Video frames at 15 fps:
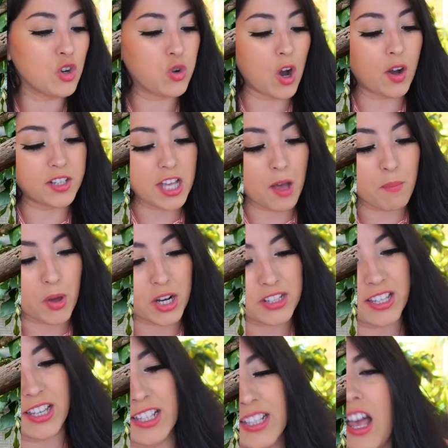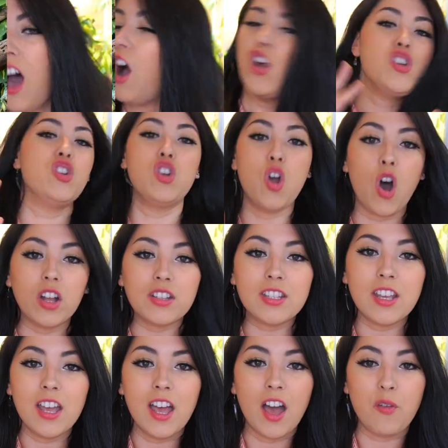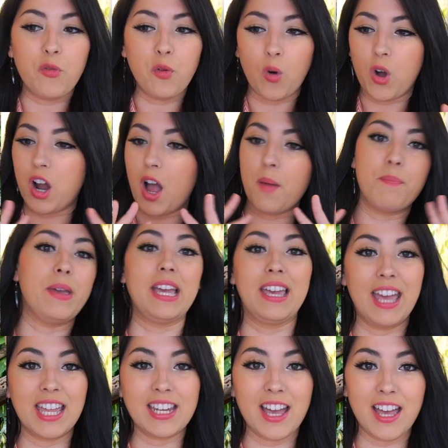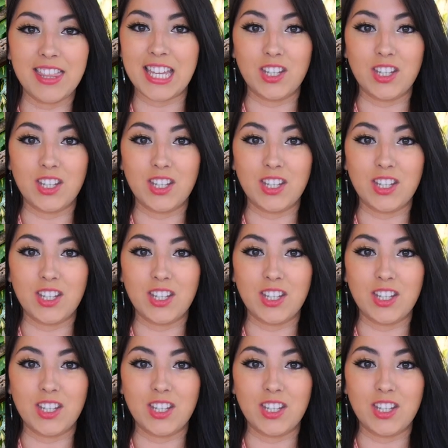Crocodile monitors are not for a beginner,